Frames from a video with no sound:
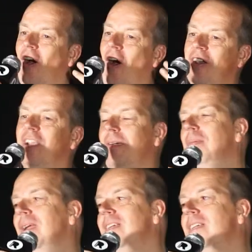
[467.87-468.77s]
on a
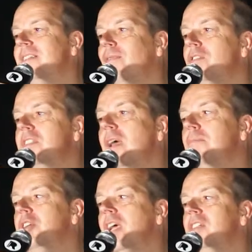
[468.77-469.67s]
completely different
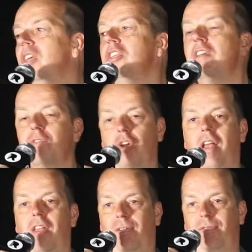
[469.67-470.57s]
subject, you've got
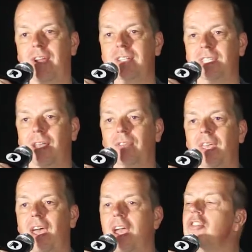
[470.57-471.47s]
a lot of friends out
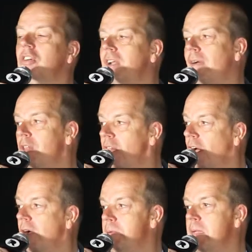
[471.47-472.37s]
there, and you're going to have a
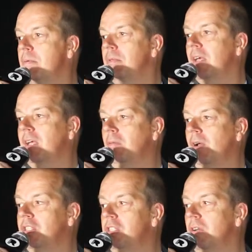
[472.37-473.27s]
lot of people that are going to
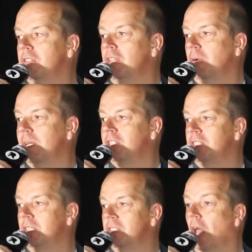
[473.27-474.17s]
ask you lots of
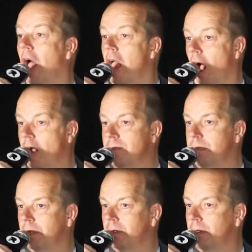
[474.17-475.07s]
questions, I
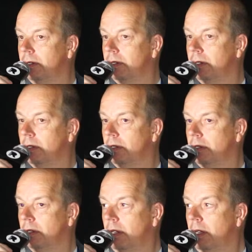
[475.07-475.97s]
hope.
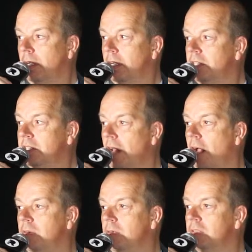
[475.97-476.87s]

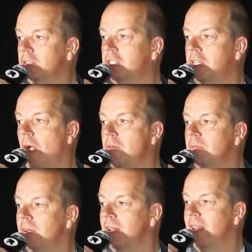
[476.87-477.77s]
So,
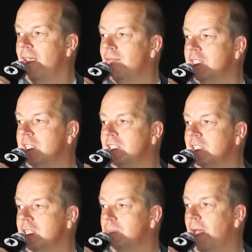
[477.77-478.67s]
don't leave us in
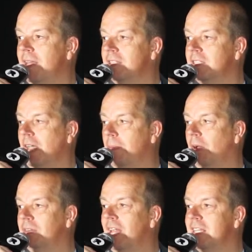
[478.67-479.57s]
suspense. Come
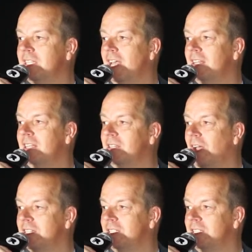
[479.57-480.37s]
on, let's get this guy